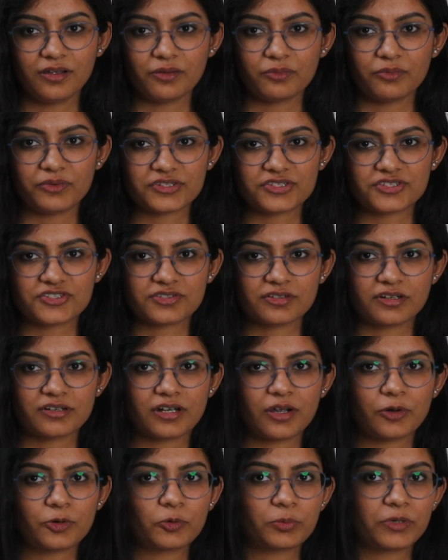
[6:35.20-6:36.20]
which
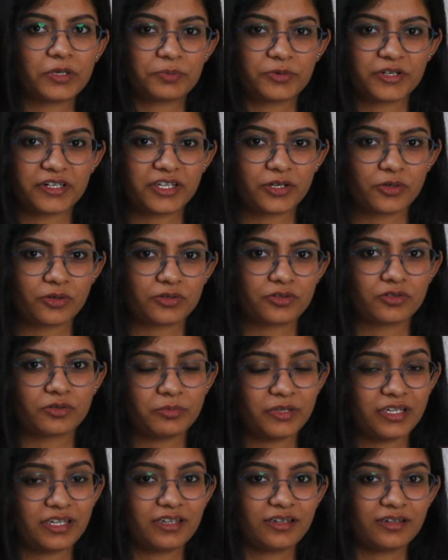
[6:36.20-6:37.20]
turned out to be pretty good to
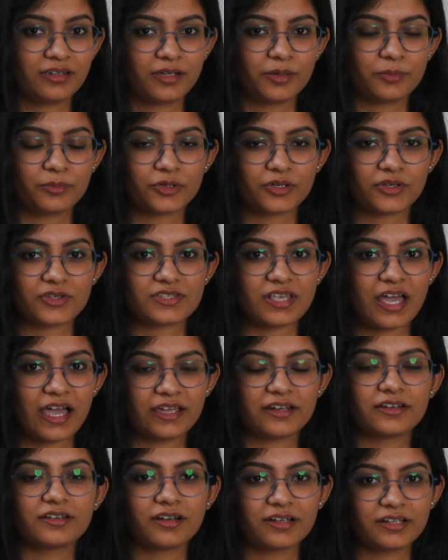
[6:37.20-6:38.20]
me because
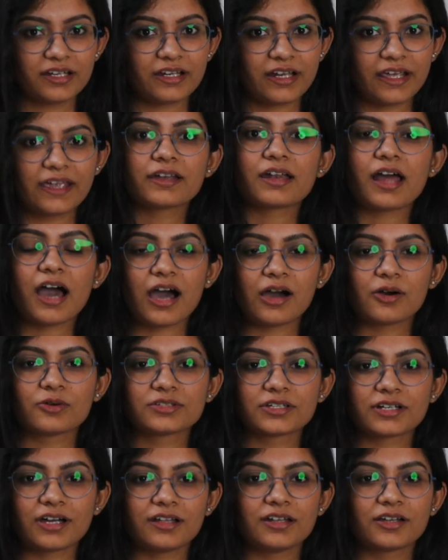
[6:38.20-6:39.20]
I really liked how
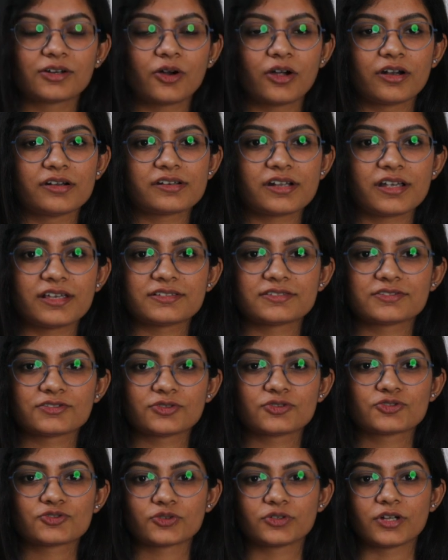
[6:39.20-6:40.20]
the color contrast
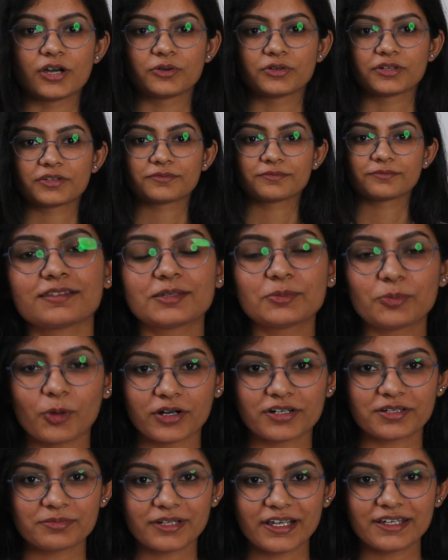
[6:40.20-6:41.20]
stood out. The
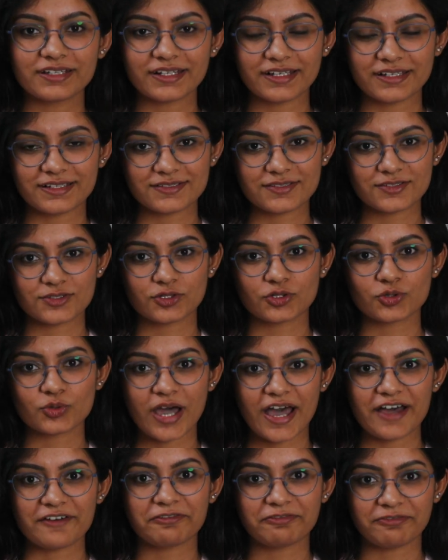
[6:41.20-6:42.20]
bottom line is to
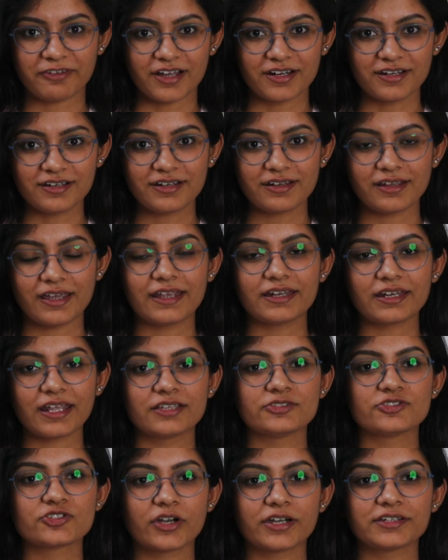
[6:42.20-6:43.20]
have fun and
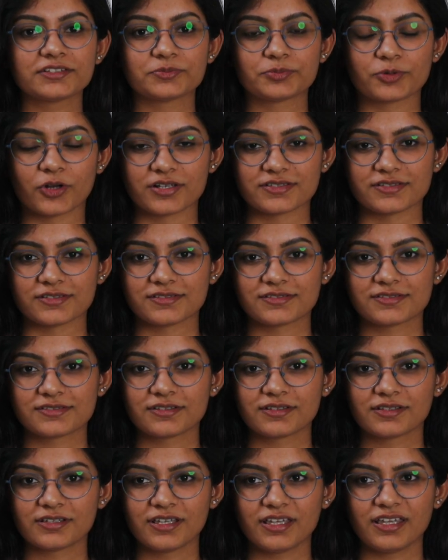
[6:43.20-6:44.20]
enjoy the process.
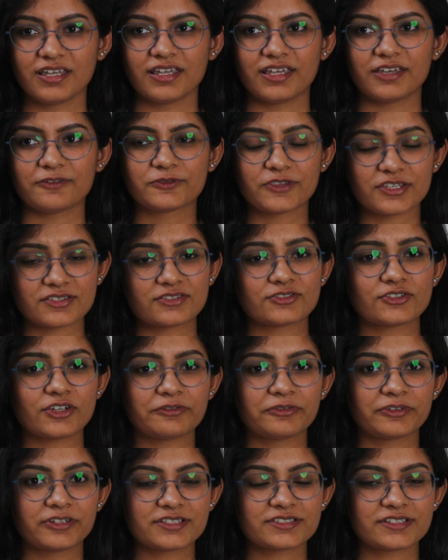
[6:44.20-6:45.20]
If this is your
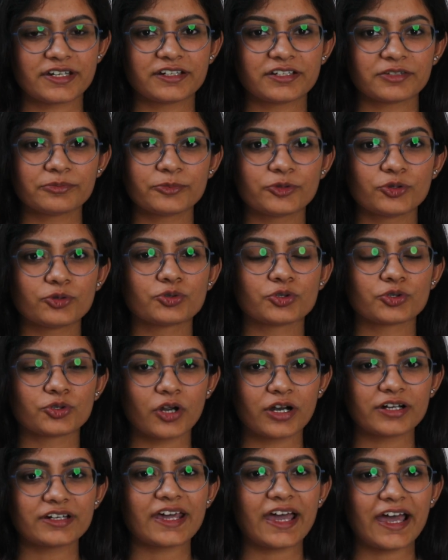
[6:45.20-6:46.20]
first attempt, you do
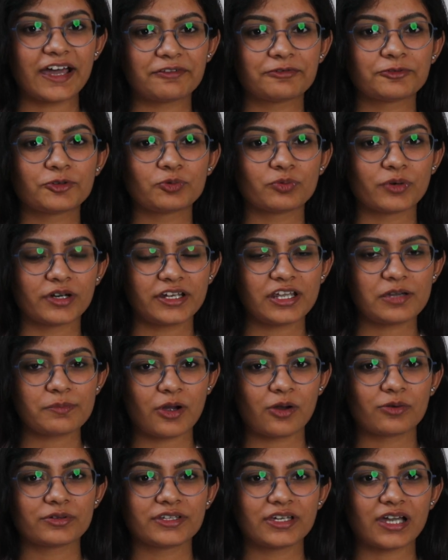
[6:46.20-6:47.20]
not have to worry
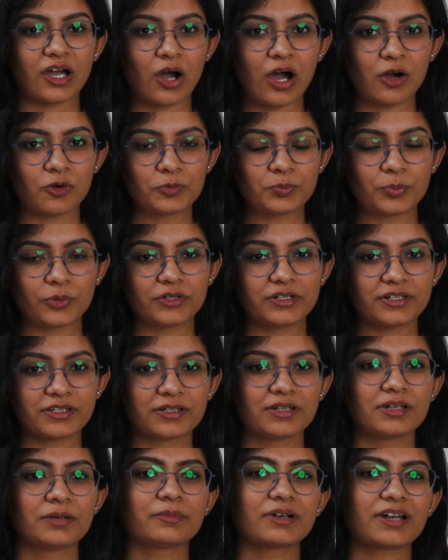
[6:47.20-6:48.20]
about the output,
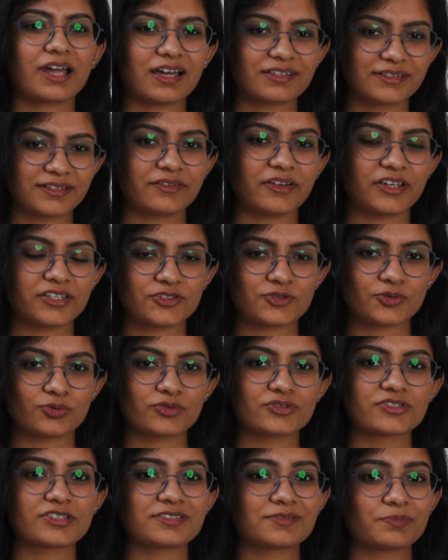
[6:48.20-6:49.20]
but otherwise
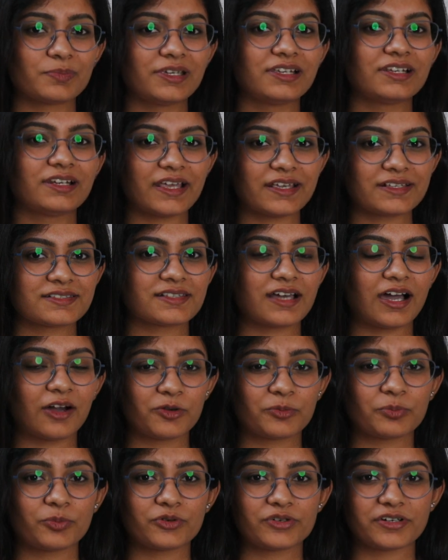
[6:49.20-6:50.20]
too, just be less
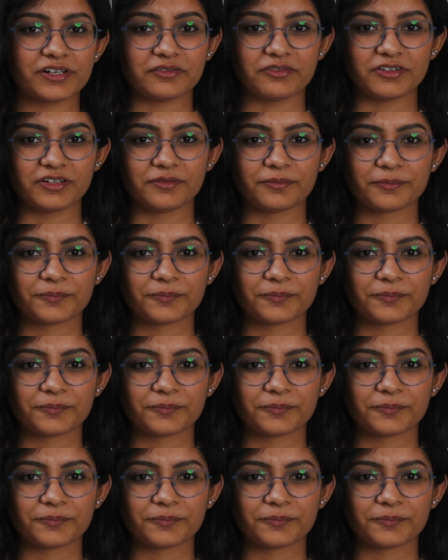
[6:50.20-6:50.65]
output driven.